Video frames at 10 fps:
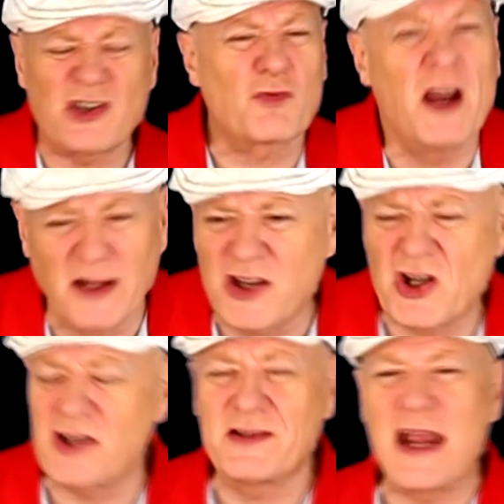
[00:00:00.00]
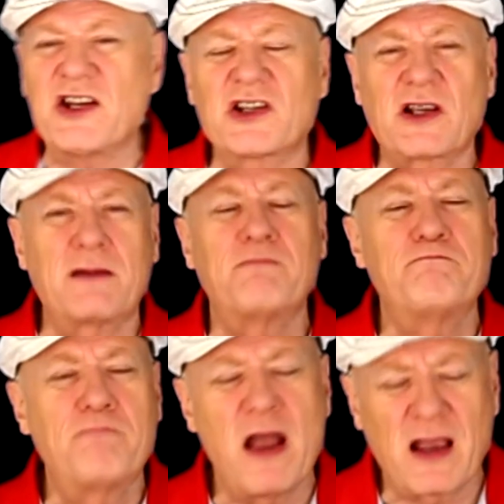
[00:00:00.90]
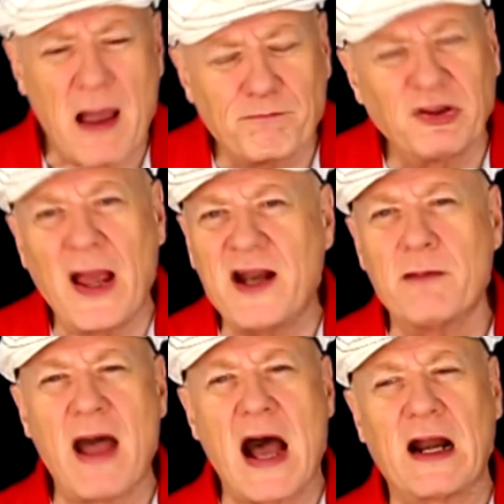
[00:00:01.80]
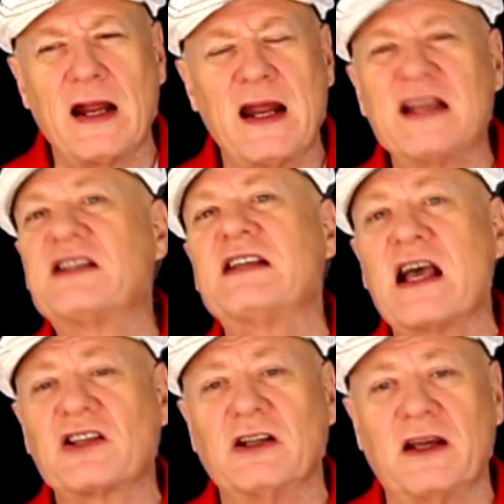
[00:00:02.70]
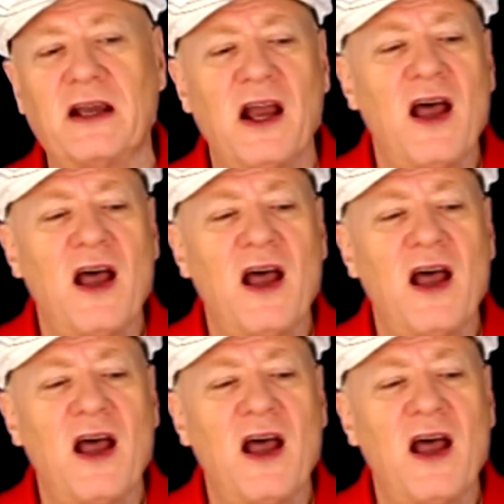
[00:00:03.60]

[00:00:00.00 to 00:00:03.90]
is really just, they just complain about it incessantly.